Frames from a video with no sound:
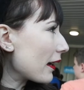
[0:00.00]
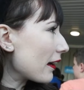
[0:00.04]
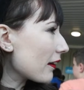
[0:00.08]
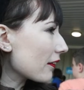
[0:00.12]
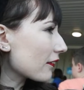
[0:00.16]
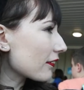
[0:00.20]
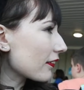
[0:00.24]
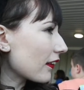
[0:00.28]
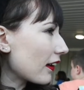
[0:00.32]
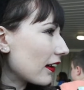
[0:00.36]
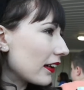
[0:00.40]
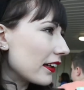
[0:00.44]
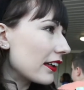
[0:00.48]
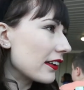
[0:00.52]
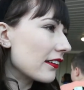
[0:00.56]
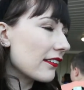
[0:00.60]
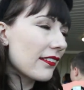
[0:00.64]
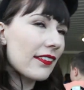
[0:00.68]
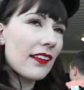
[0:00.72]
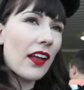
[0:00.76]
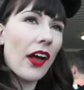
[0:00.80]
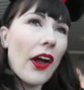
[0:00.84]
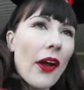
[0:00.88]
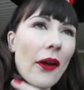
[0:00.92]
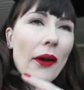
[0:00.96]
wait outside.
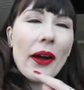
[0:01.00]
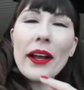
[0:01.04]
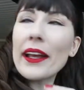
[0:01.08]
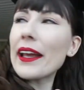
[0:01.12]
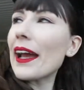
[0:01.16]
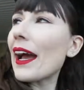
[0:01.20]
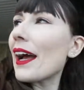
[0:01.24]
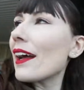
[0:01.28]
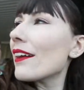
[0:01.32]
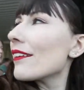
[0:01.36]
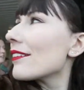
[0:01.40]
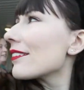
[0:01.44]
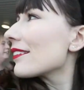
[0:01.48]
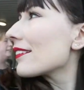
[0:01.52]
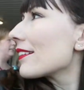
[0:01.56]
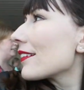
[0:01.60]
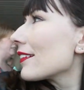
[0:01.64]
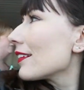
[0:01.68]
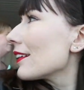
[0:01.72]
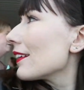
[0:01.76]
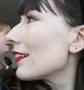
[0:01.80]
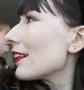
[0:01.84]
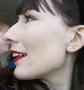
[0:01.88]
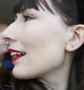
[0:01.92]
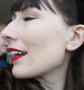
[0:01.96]
So I guess
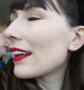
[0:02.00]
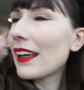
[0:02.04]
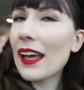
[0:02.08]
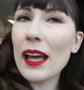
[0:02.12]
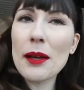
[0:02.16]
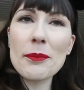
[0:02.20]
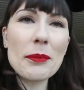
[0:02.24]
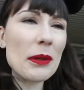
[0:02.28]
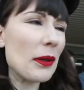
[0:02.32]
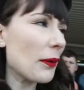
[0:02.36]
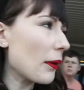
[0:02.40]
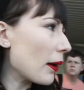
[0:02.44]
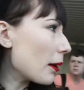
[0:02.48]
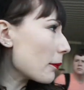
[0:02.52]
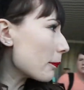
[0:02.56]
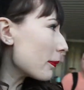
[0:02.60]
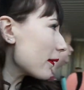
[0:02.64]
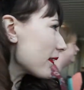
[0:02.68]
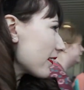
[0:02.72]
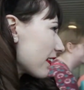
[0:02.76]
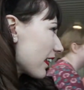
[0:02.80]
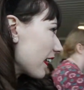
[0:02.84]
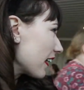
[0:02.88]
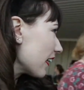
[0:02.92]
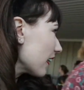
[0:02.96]
it can be quite
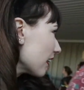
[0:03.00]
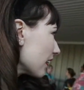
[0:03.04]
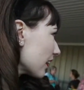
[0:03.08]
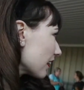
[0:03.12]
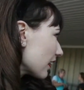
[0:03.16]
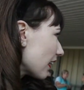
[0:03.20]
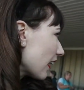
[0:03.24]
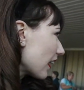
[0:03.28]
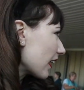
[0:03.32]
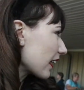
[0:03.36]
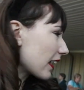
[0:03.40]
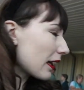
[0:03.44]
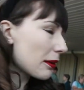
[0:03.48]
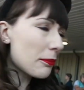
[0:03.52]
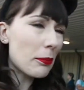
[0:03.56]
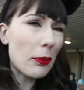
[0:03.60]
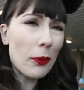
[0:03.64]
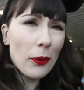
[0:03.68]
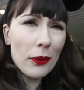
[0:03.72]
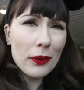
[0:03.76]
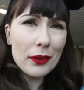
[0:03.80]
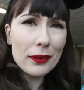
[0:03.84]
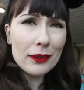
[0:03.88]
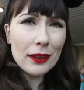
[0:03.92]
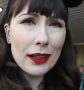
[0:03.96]
busy, like in
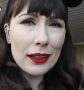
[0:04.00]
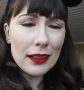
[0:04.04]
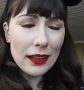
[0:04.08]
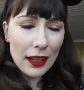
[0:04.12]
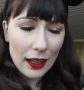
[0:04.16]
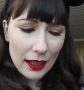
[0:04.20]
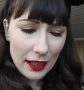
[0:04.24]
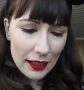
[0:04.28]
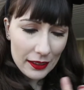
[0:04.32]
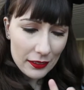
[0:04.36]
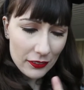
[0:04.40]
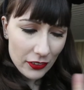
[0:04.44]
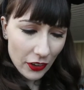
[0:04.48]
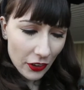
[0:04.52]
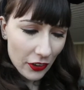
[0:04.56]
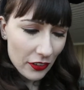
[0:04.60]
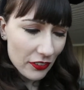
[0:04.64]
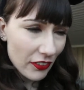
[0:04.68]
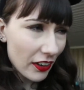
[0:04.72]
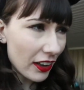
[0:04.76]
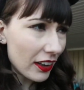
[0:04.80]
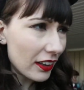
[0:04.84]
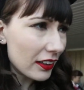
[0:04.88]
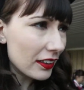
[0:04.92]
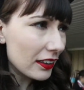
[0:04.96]
Port and like in
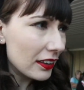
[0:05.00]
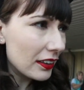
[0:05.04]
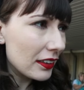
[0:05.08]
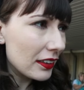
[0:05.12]
Dover.